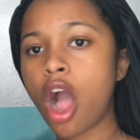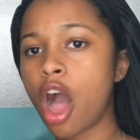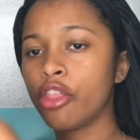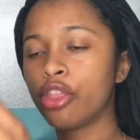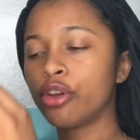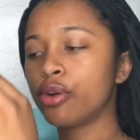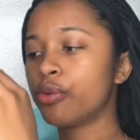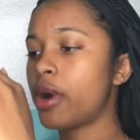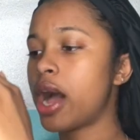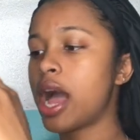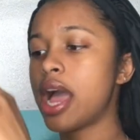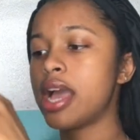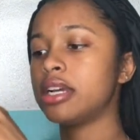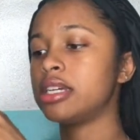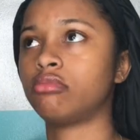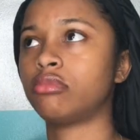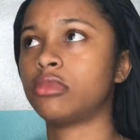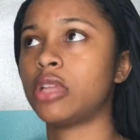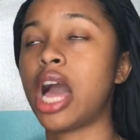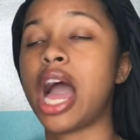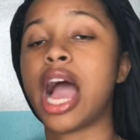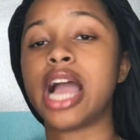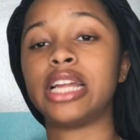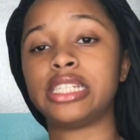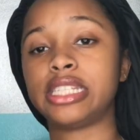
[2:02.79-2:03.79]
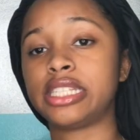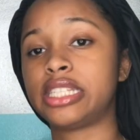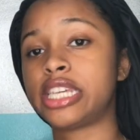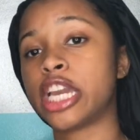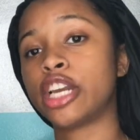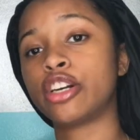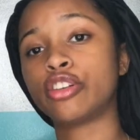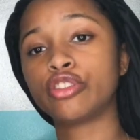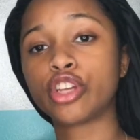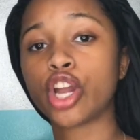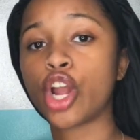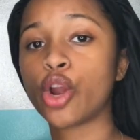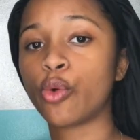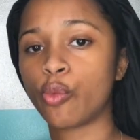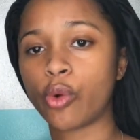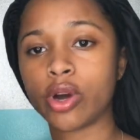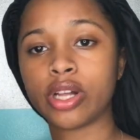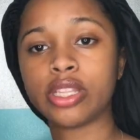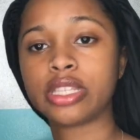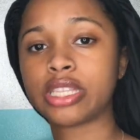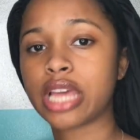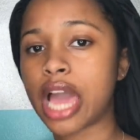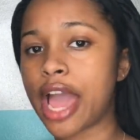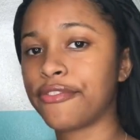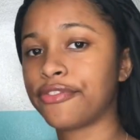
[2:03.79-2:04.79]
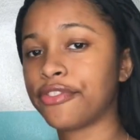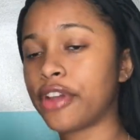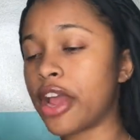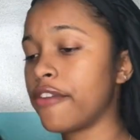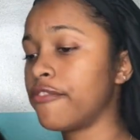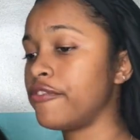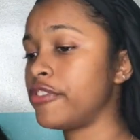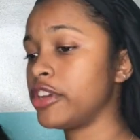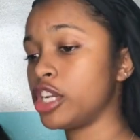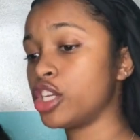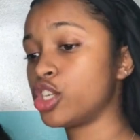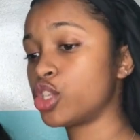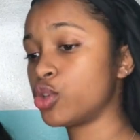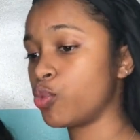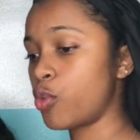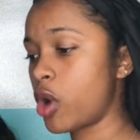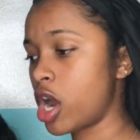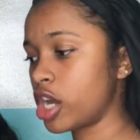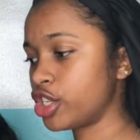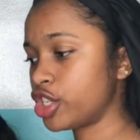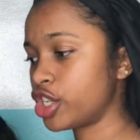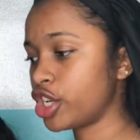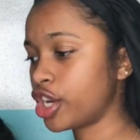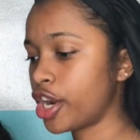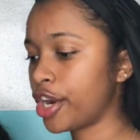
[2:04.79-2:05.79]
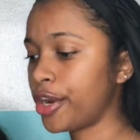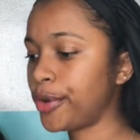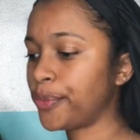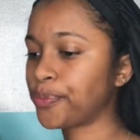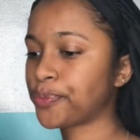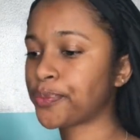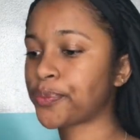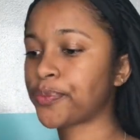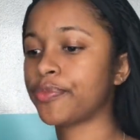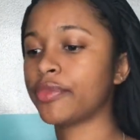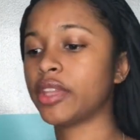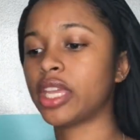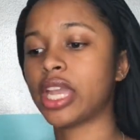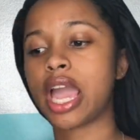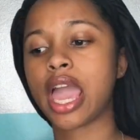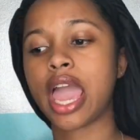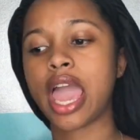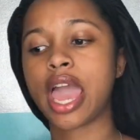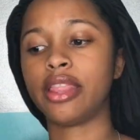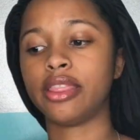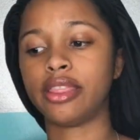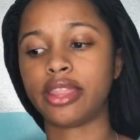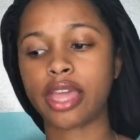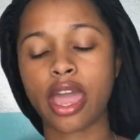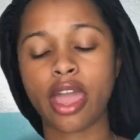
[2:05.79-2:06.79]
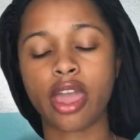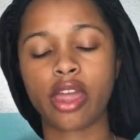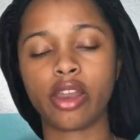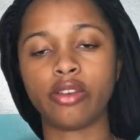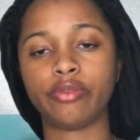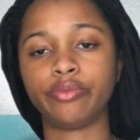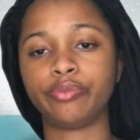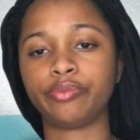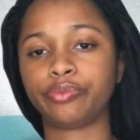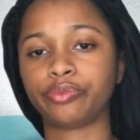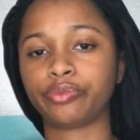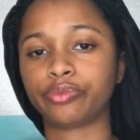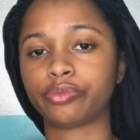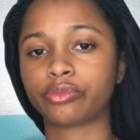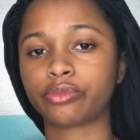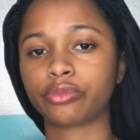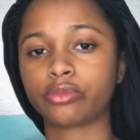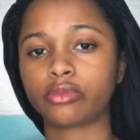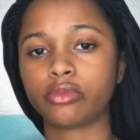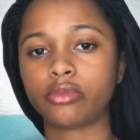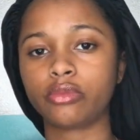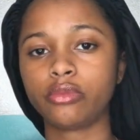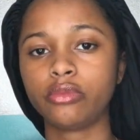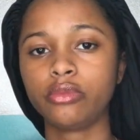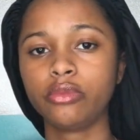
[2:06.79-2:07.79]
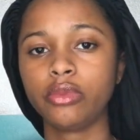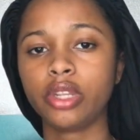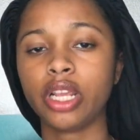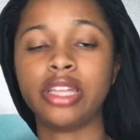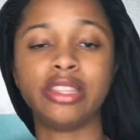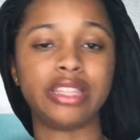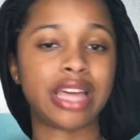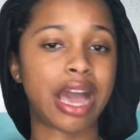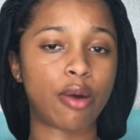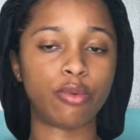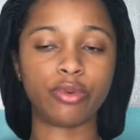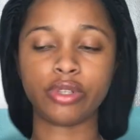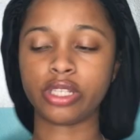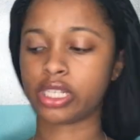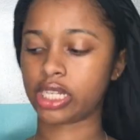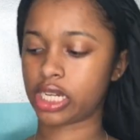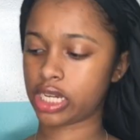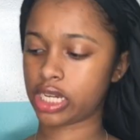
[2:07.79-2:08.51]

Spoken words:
otherwise, I detangled her once after I finished washing her, and then that was